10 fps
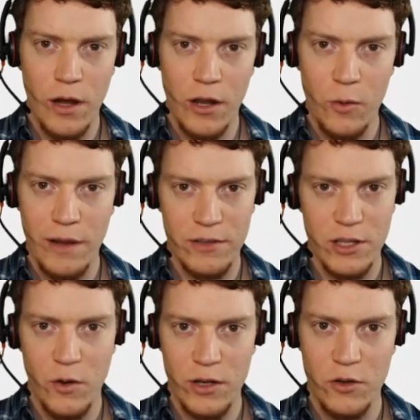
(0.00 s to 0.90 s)
I don't want to have to
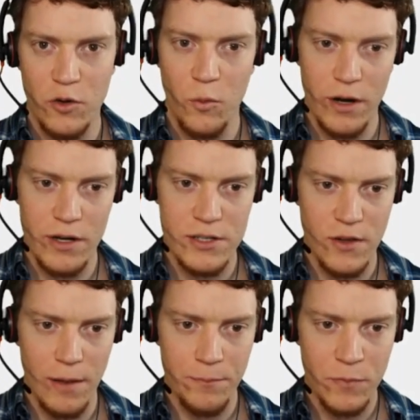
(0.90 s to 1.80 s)
go in and do it one at a
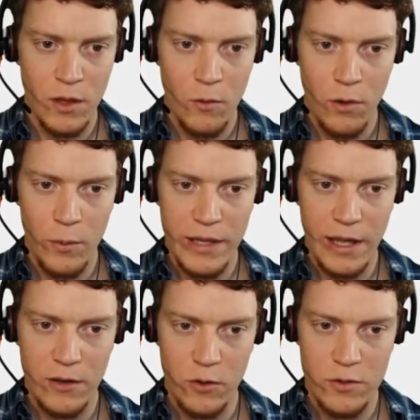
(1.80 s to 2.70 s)
time. What we
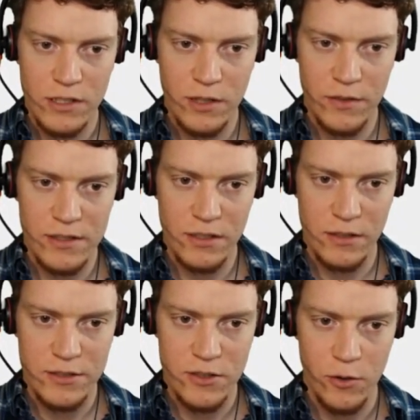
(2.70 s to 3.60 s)
can do is click on these
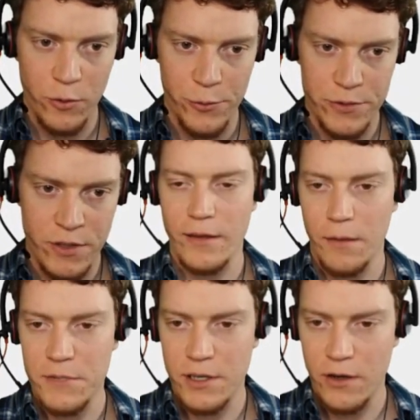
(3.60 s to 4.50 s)
little circles.
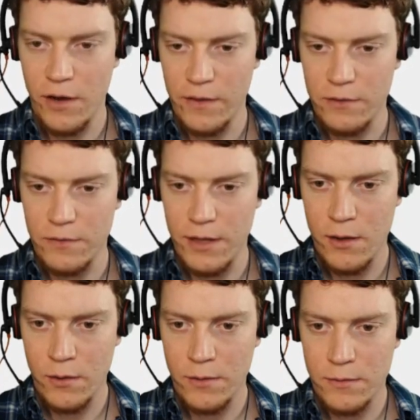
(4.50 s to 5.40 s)
I'm just going to hide these for now.